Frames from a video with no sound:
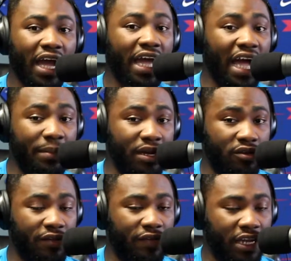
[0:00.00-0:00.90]
comment
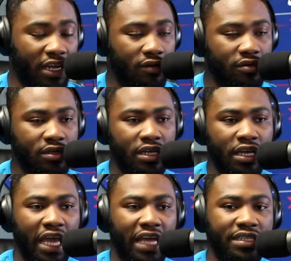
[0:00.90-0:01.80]
on the video,
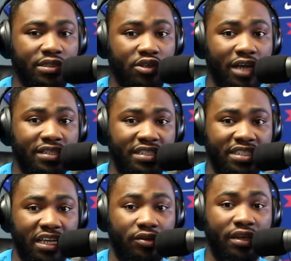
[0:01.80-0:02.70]
and subscribe to this
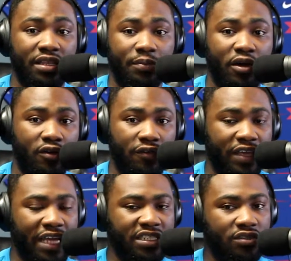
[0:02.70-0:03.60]
channel and hit the bell
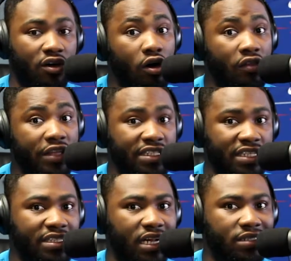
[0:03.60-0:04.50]
notification. All these
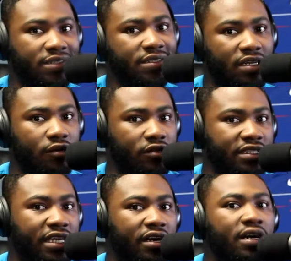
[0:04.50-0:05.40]
things that I just said only
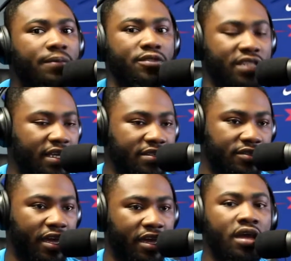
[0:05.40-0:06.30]
take a couple seconds,
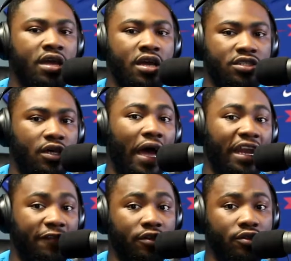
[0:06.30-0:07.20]
okay? So, and
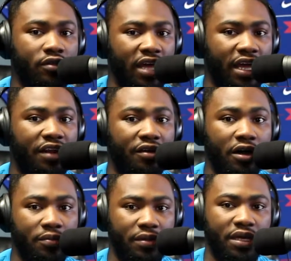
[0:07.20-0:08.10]
if you do that, it'll
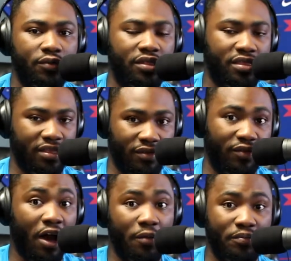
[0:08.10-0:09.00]
help
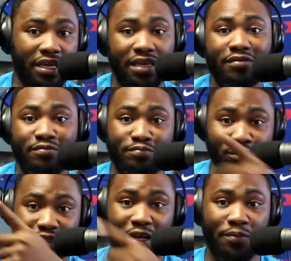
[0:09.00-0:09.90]
me
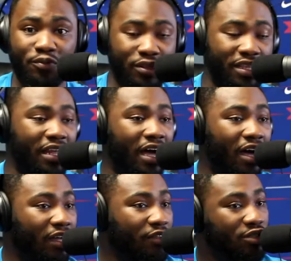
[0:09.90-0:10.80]
boost up within the
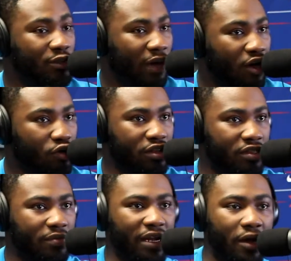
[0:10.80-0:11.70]
YouTube
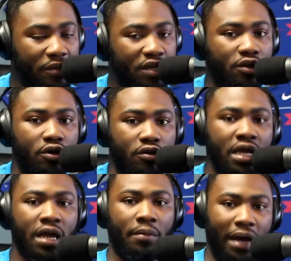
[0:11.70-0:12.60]
algorithm and help me grow
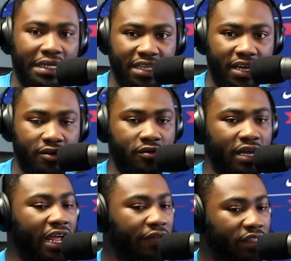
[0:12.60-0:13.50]
my channel
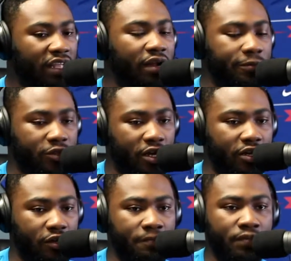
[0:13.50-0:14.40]
and everything that I'm trying to
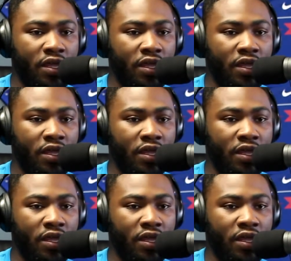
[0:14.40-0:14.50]
do.